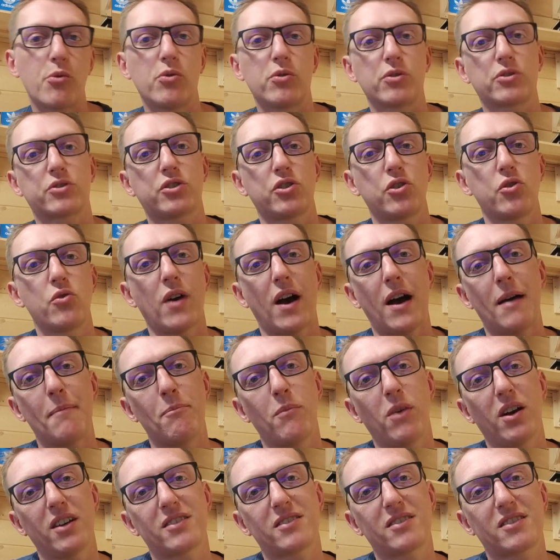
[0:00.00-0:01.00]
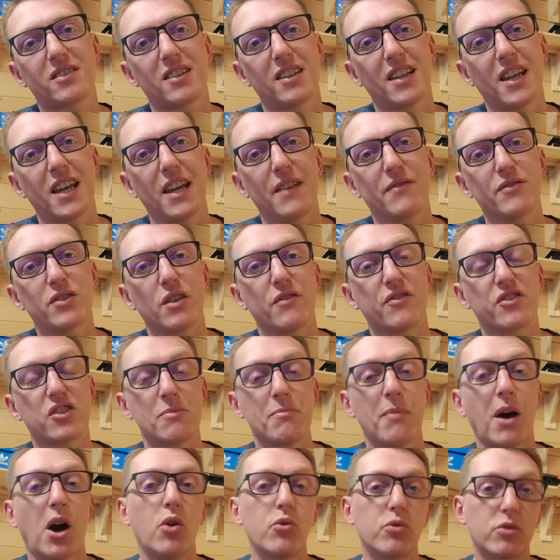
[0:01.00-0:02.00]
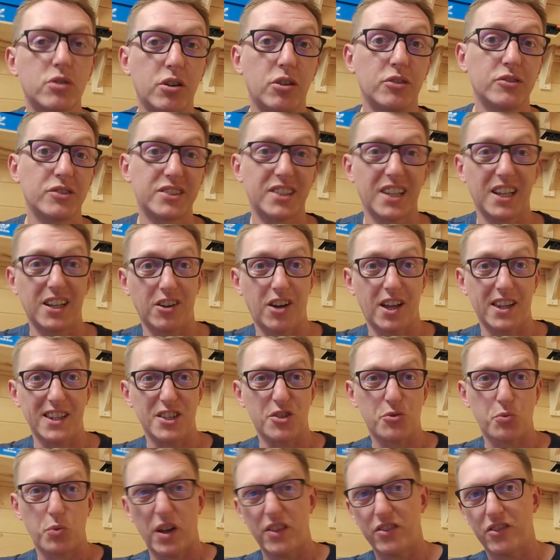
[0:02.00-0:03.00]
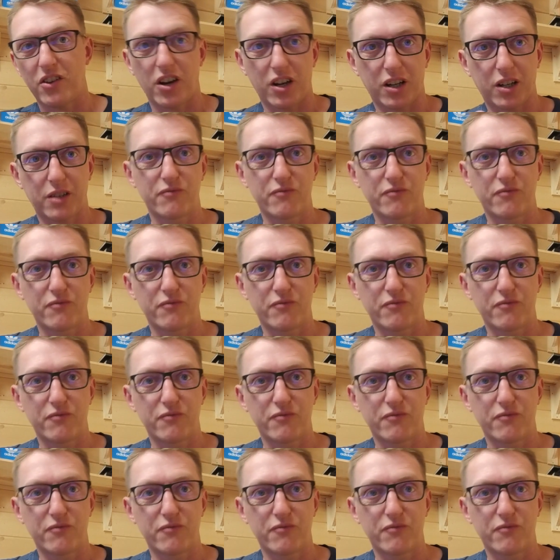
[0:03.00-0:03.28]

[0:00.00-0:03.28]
or two up my sleeves of some old content like this one that I